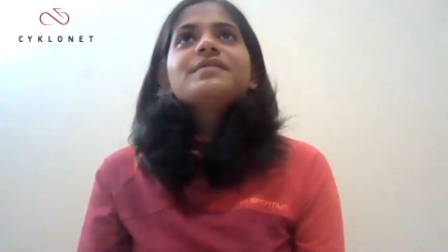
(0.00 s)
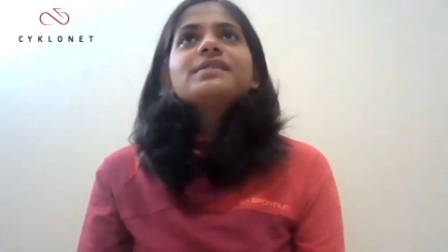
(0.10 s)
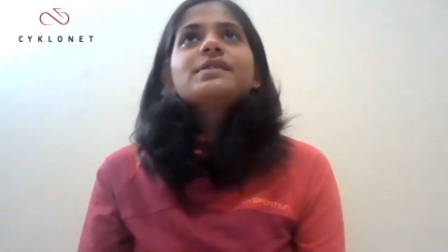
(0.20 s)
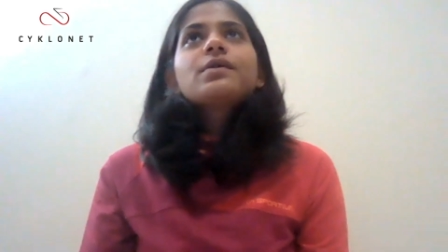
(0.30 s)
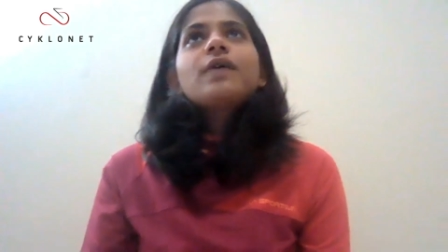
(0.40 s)

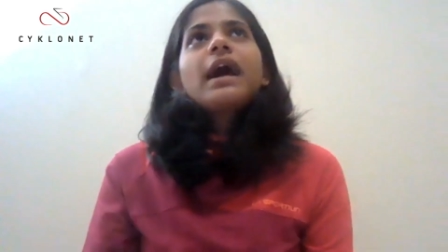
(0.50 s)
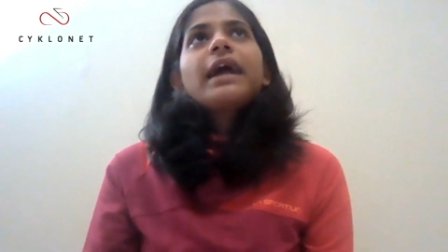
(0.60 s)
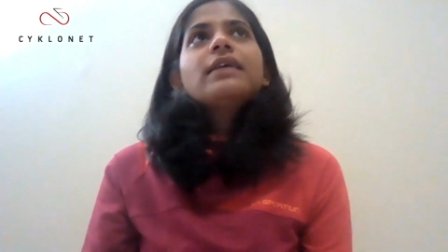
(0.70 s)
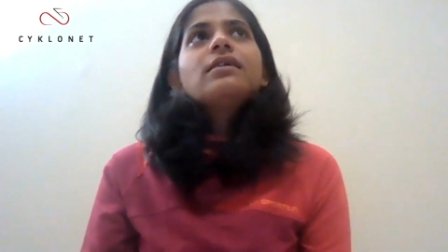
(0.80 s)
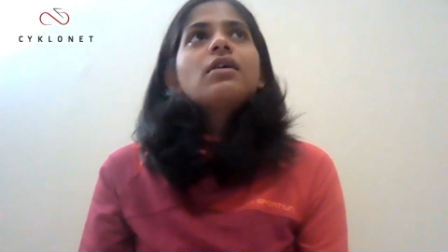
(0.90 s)
so
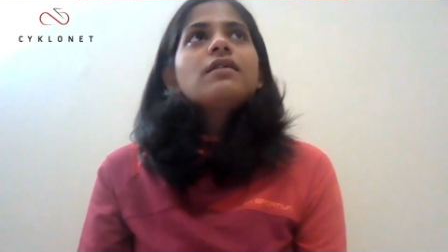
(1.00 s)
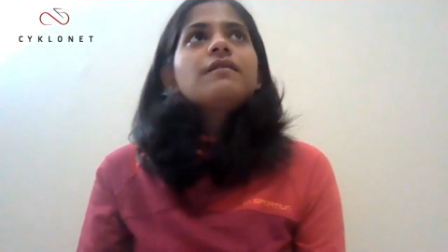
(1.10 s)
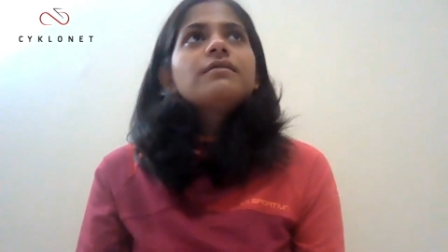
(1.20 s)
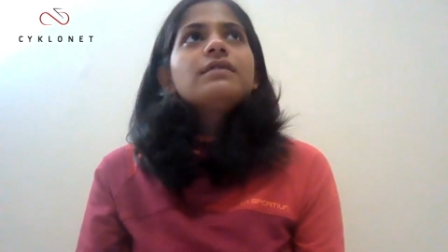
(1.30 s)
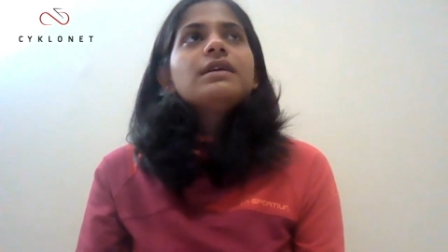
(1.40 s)
I
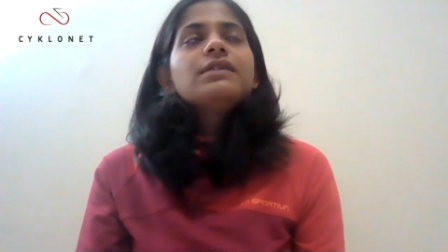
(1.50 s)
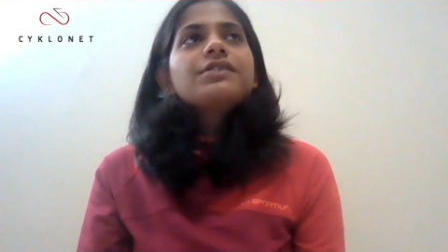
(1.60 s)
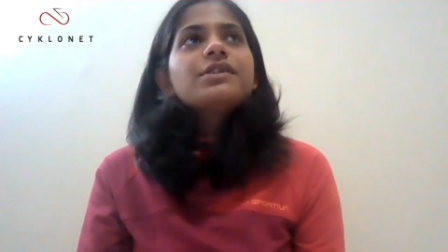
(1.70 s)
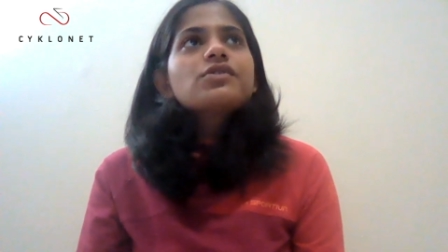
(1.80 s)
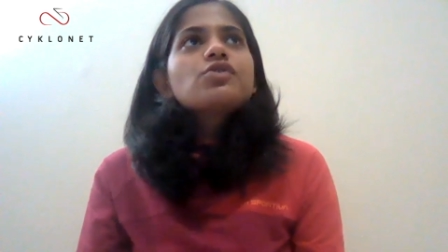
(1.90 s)
got
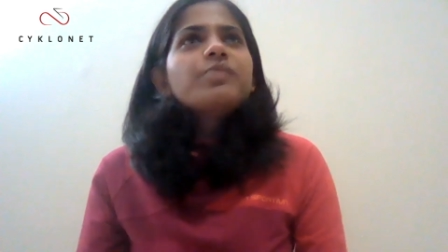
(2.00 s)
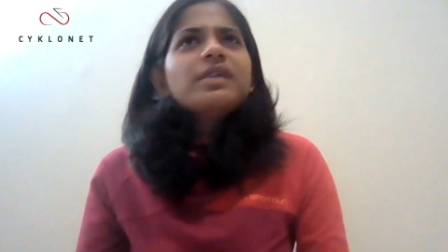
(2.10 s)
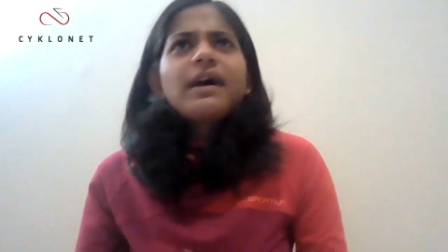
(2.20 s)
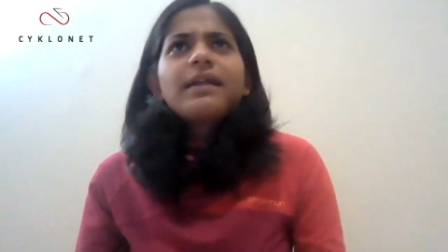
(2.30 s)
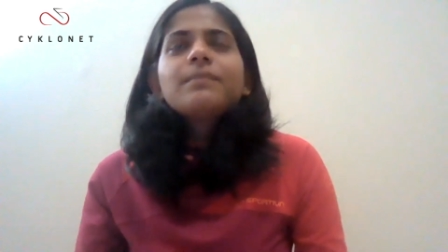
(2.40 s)
introduced to
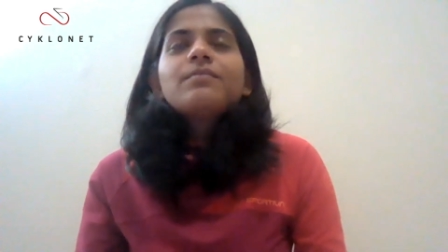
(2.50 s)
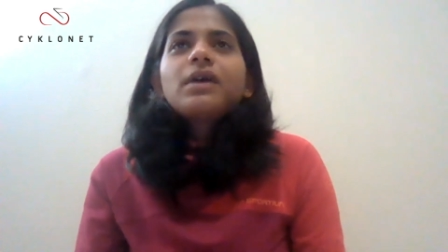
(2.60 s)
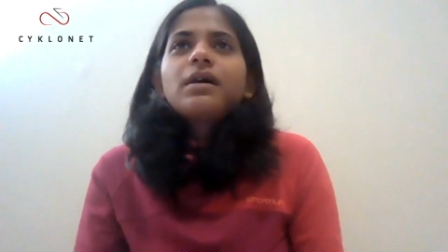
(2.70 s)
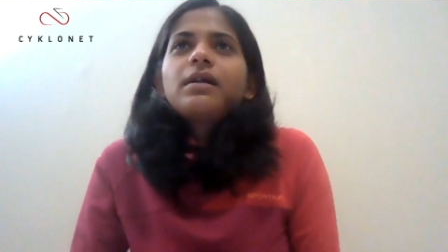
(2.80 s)
BRM